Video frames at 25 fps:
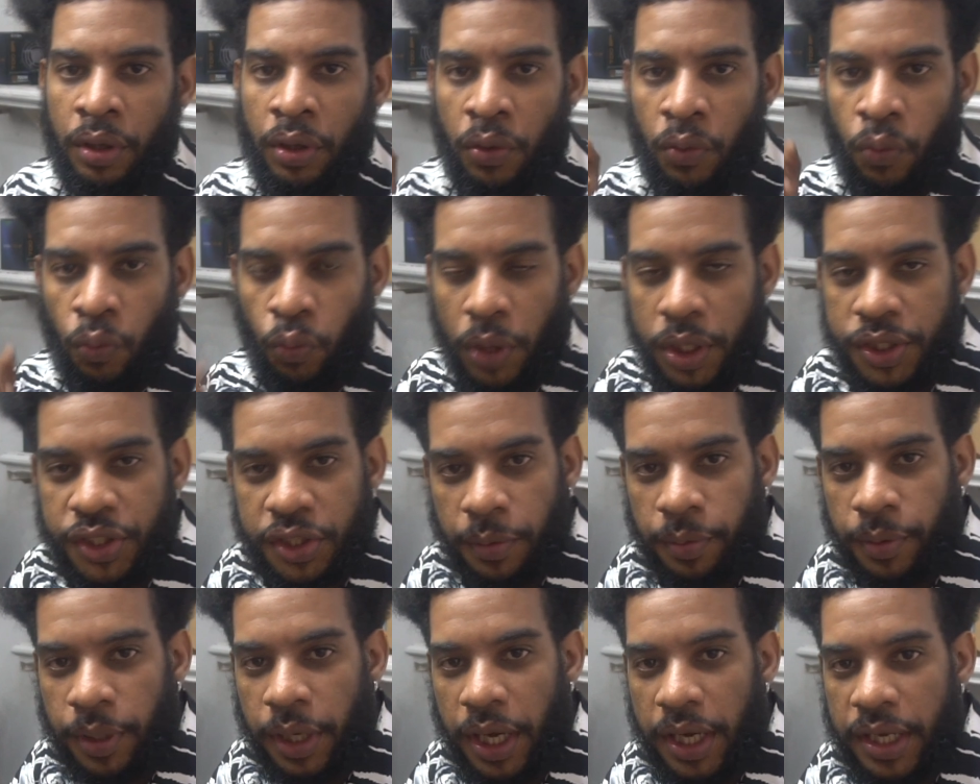What's
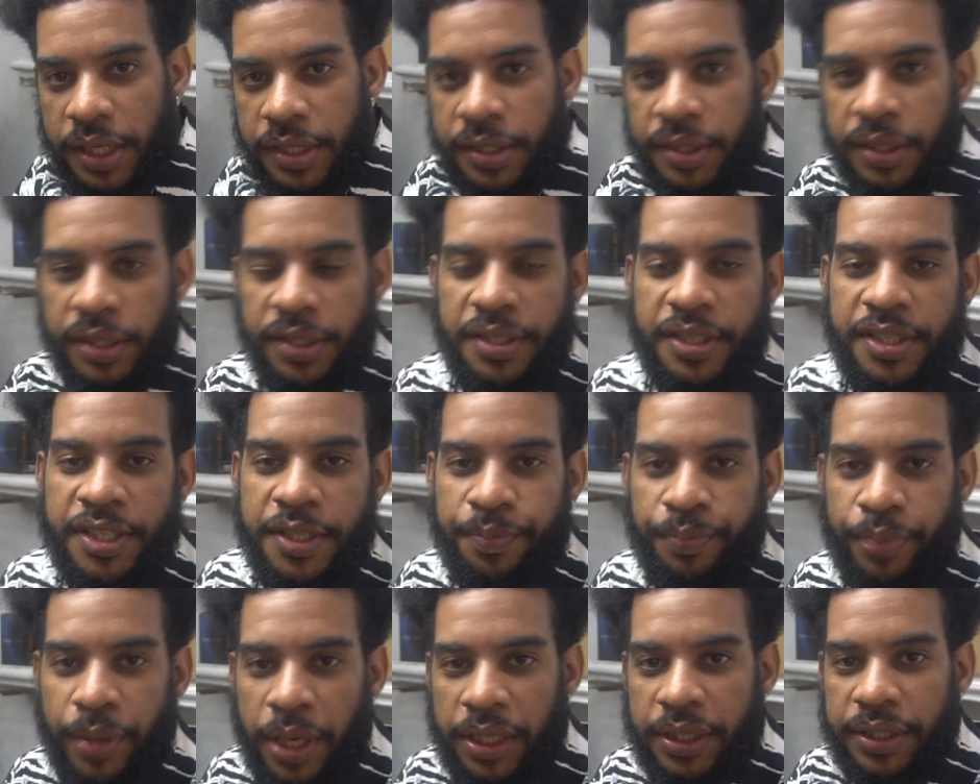up guys, this is
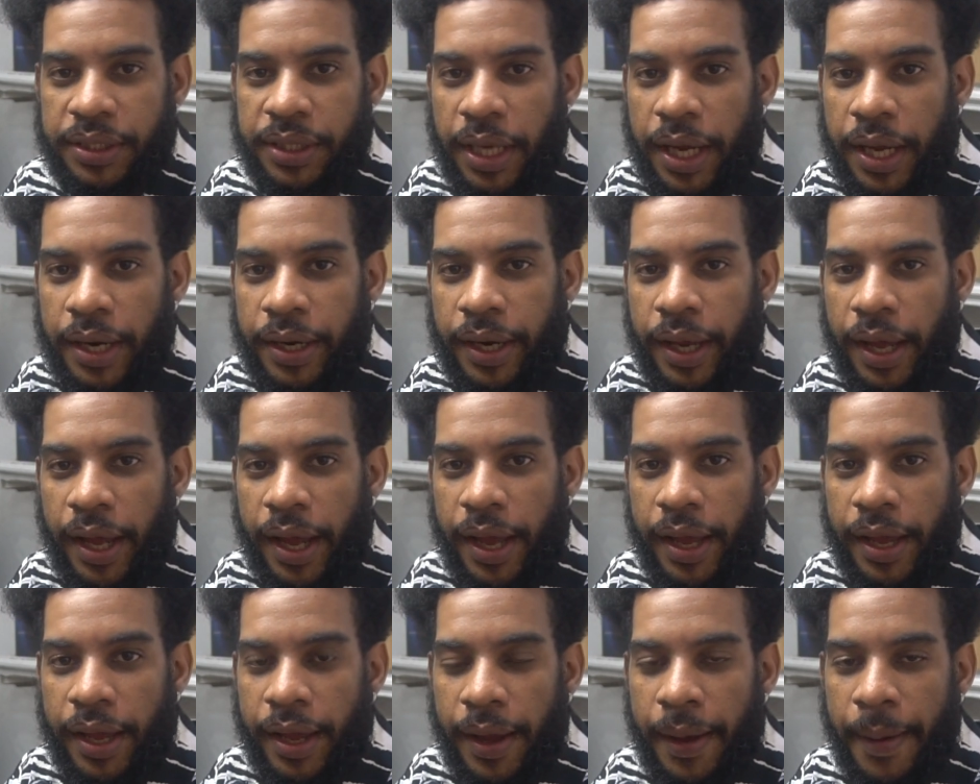Pratt and
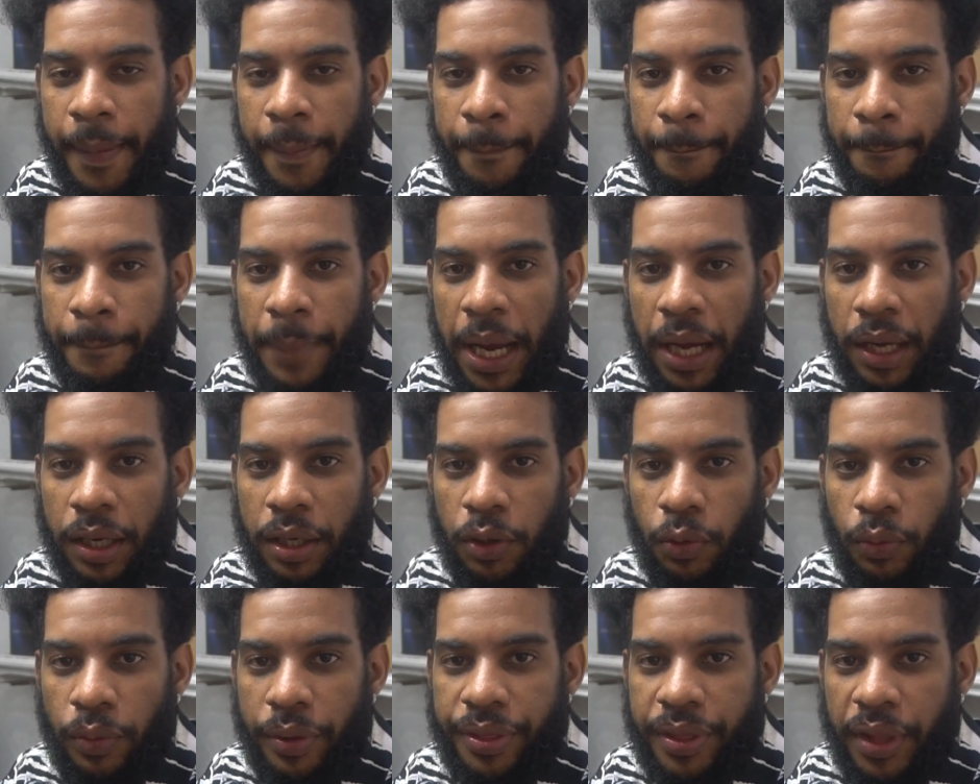I am
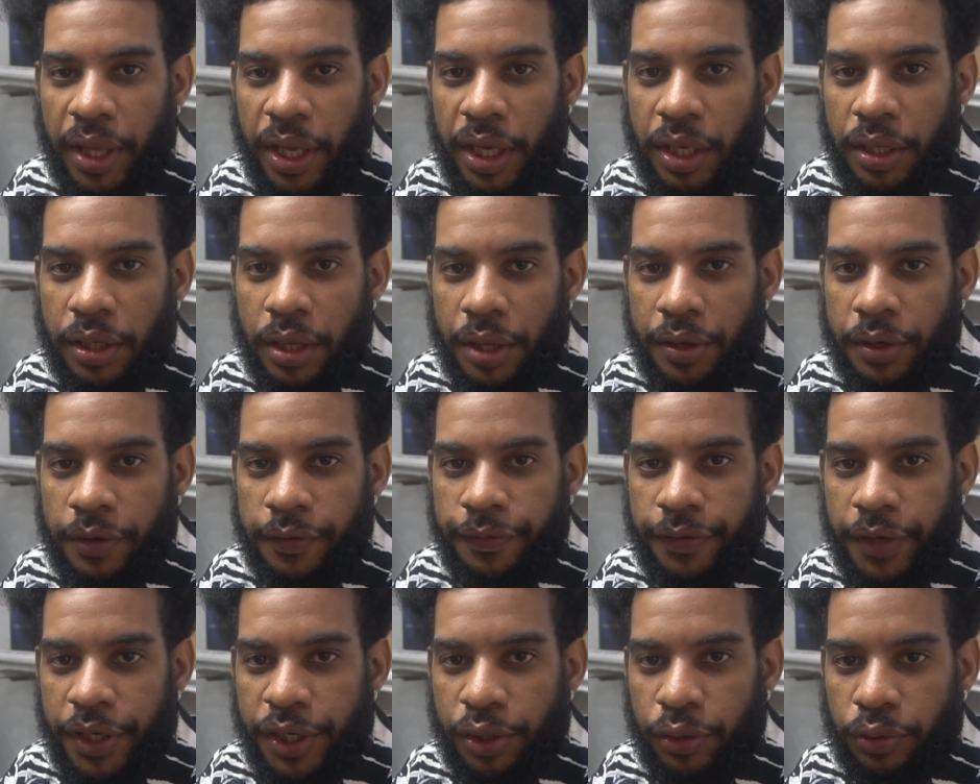back with another
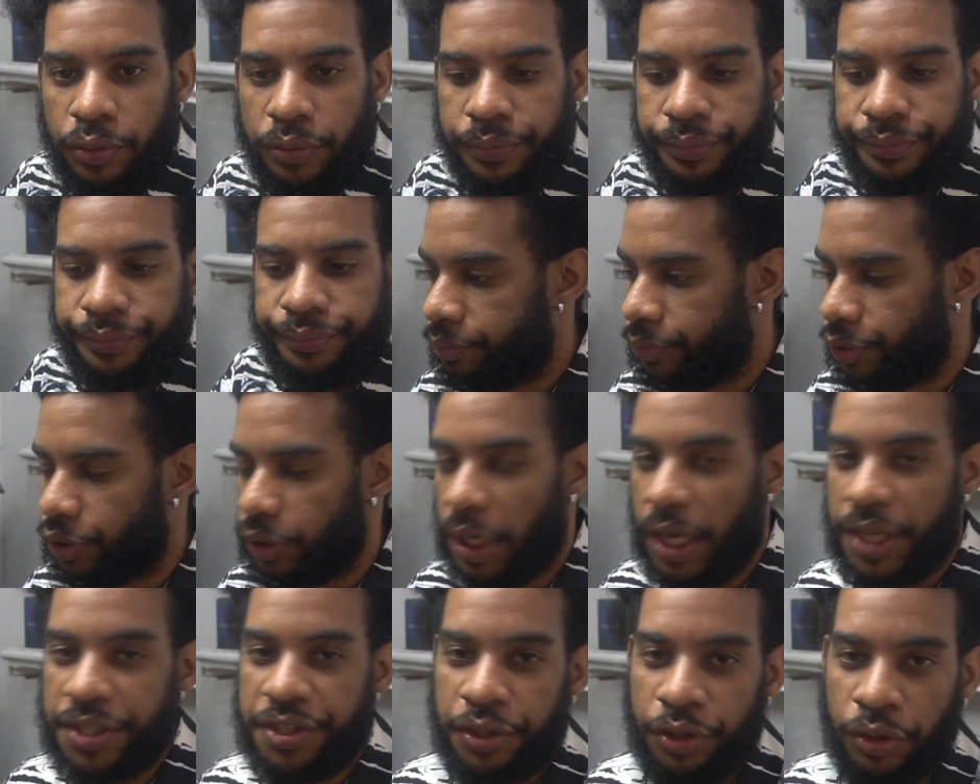video. So
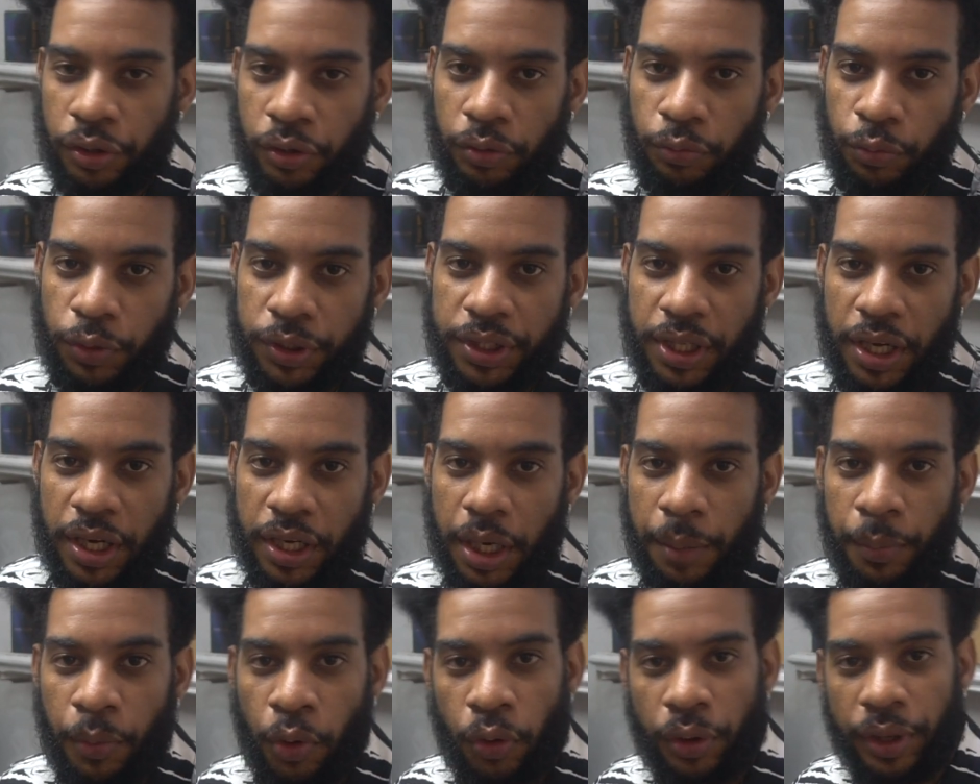as you know, we talk
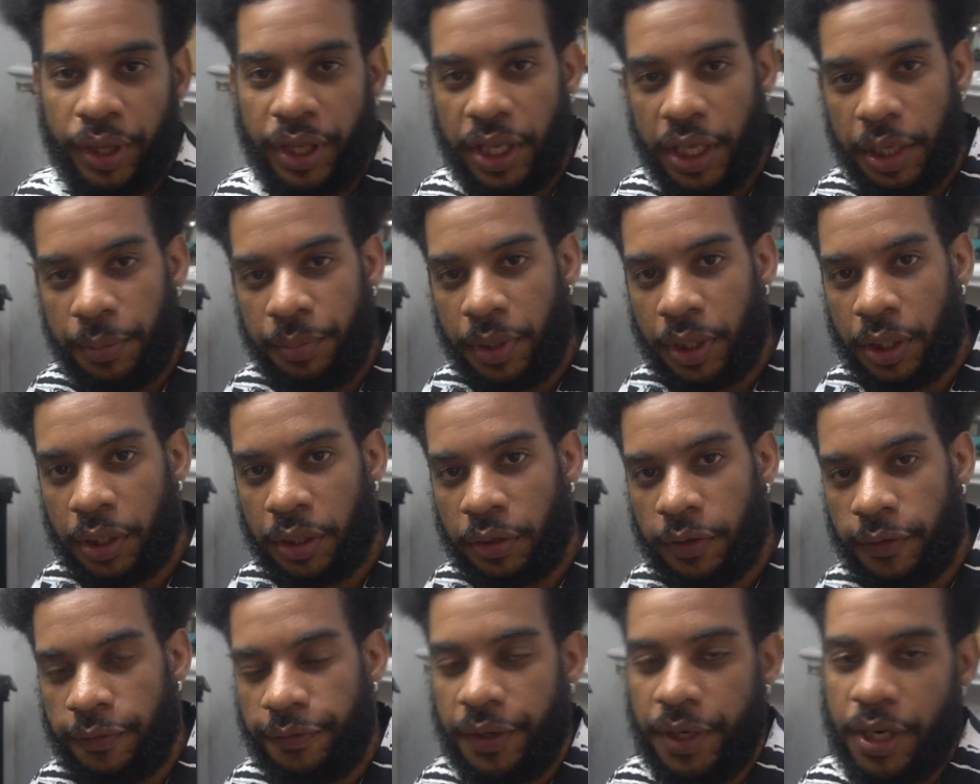about
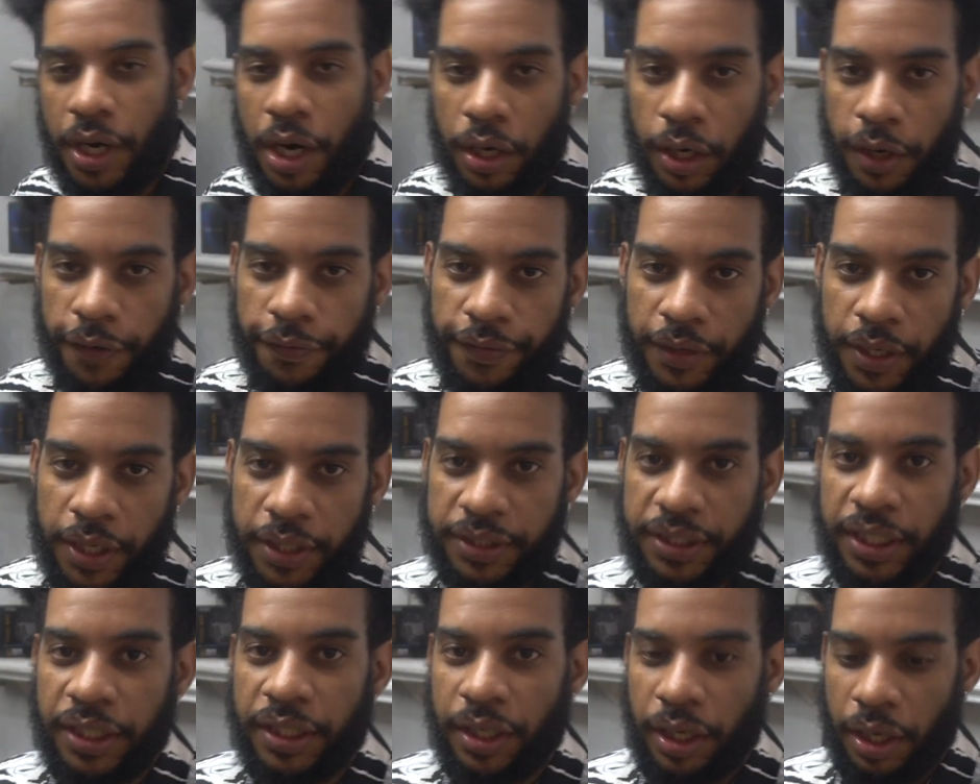gaming, videography and
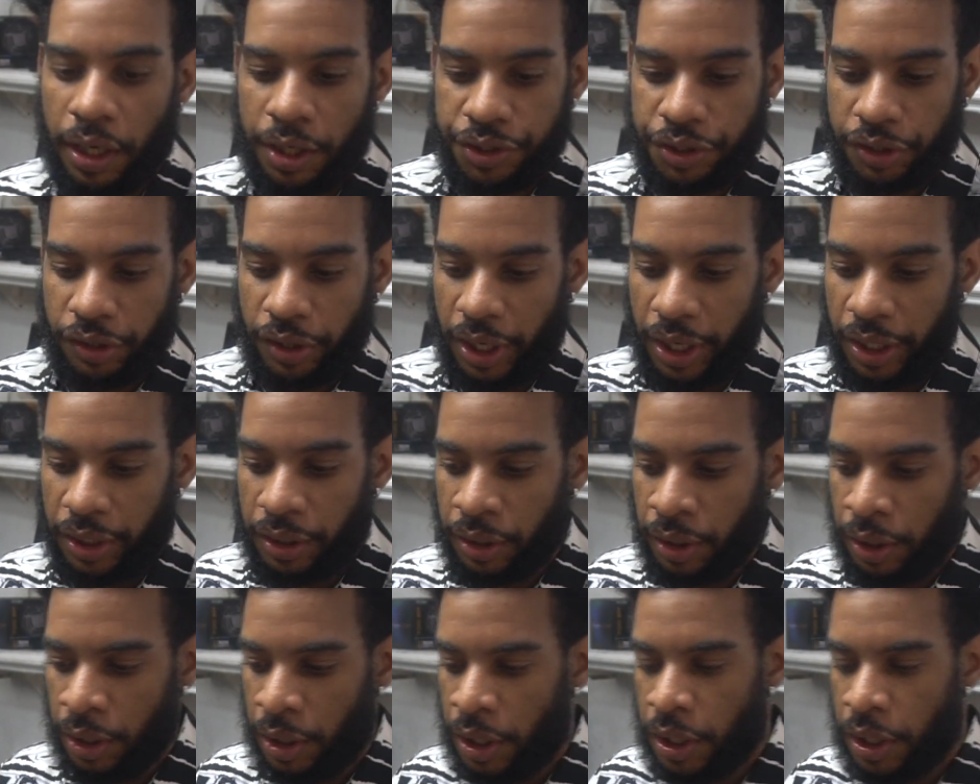technology, right?